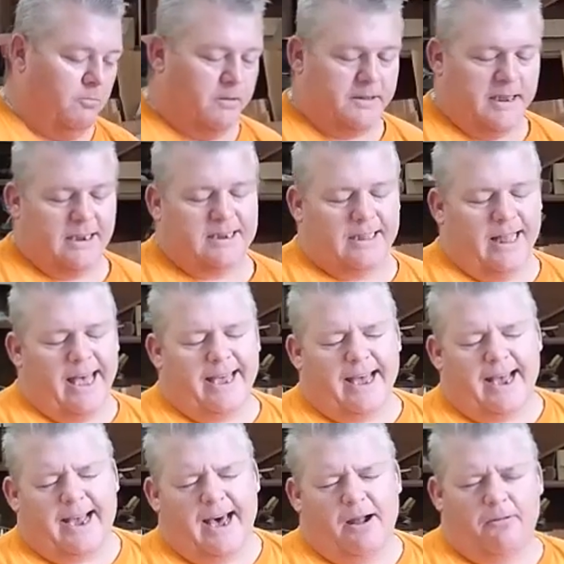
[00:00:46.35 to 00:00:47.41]
But this leg
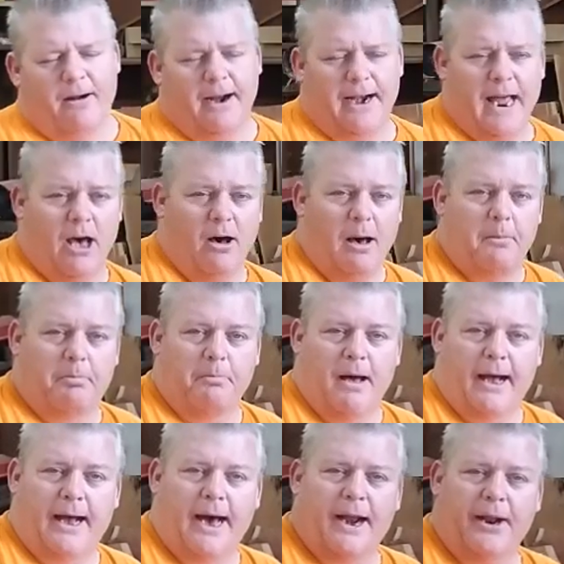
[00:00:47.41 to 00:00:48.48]
I got right now,
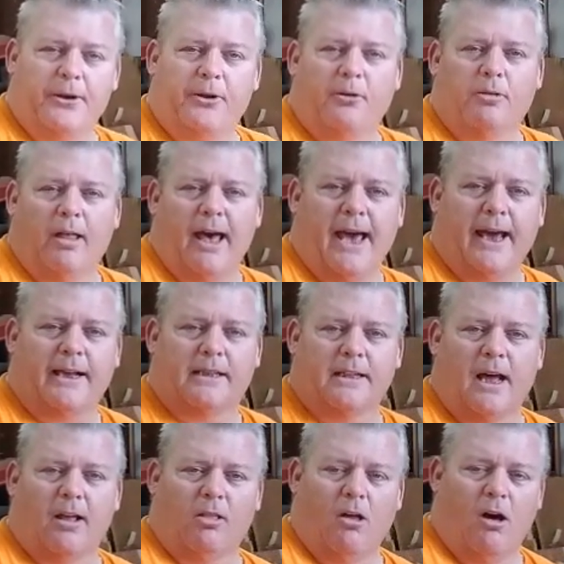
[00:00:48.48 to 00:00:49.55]
I got a new leg
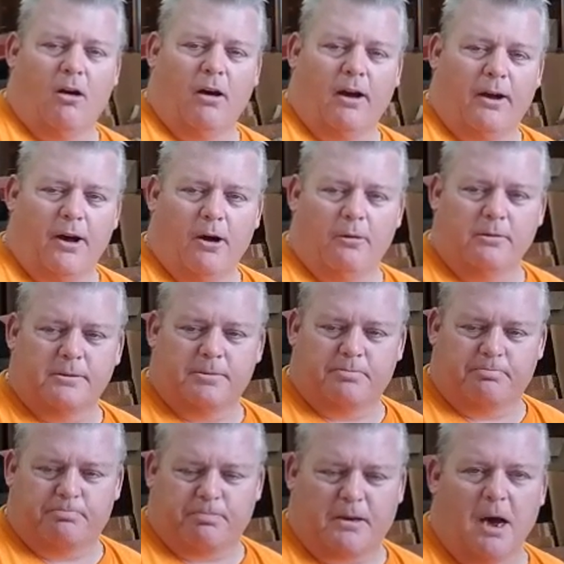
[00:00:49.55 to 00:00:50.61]
not long ago,
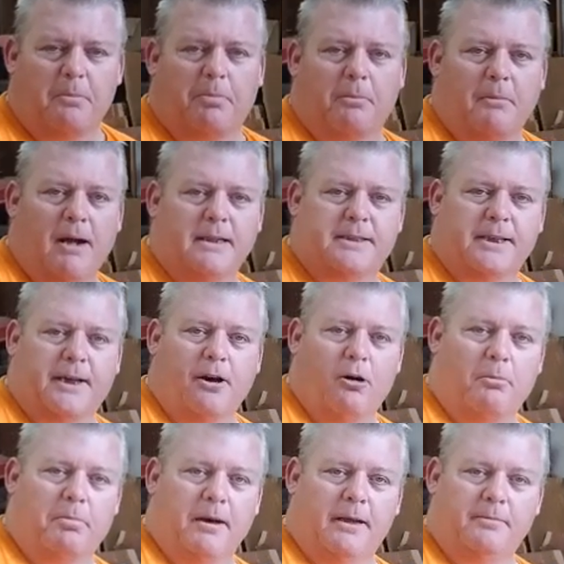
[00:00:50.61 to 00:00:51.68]
a couple months
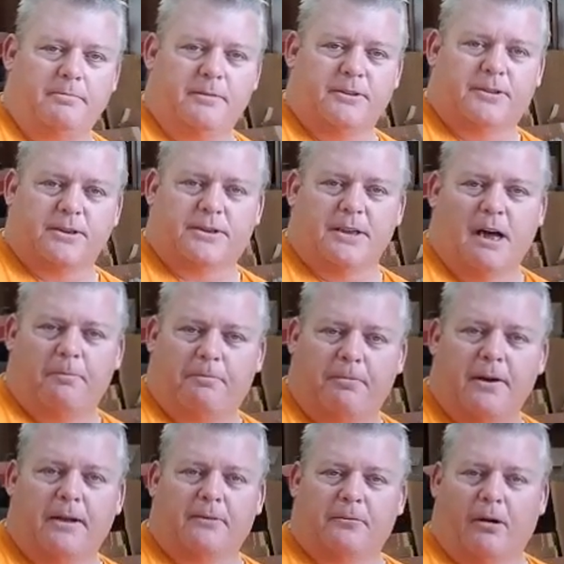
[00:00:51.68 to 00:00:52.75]
ago, but it's just not
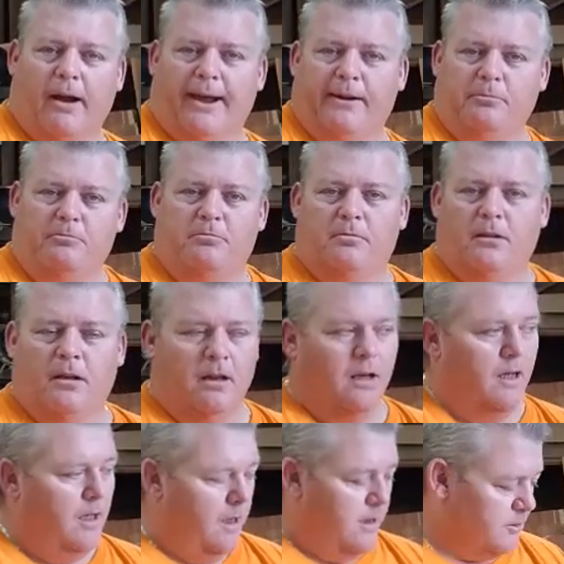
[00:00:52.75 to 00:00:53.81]
fitting right.
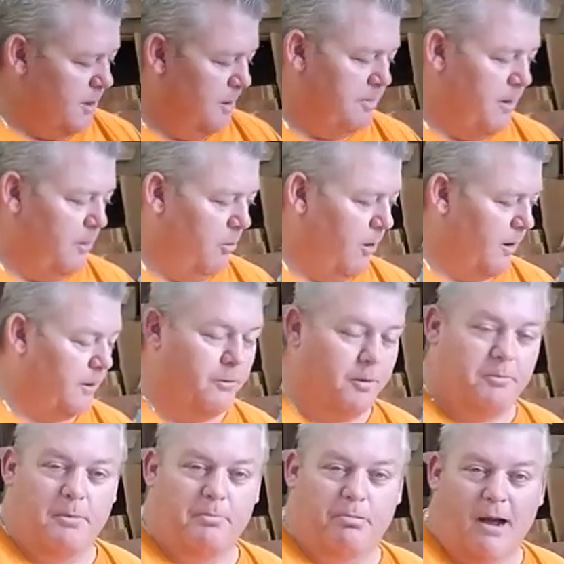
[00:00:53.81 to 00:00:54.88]
So I've been working
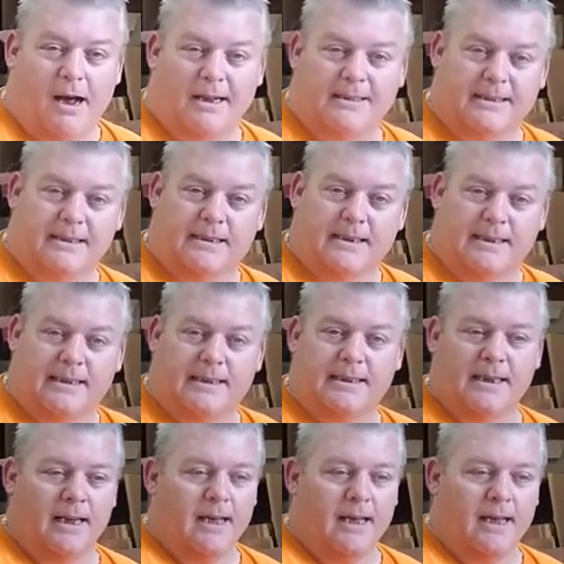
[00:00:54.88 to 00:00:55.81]
with my prosthesis.